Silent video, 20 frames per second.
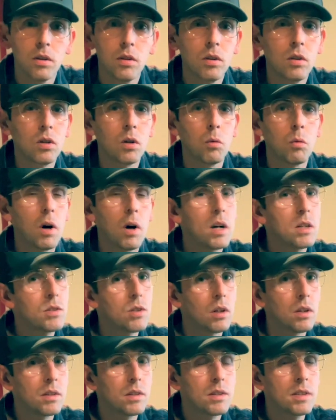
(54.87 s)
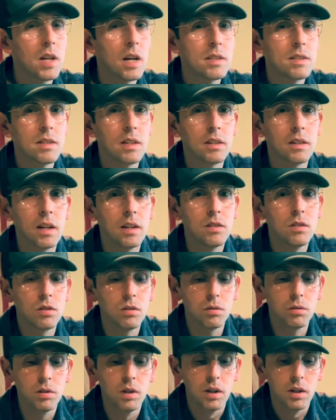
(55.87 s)
You can go watch all their testing they
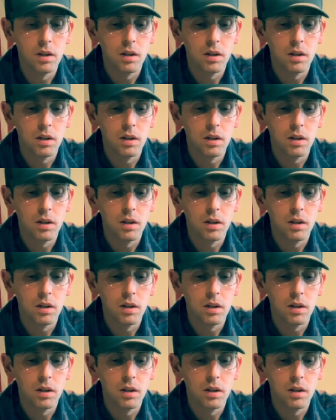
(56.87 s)
do.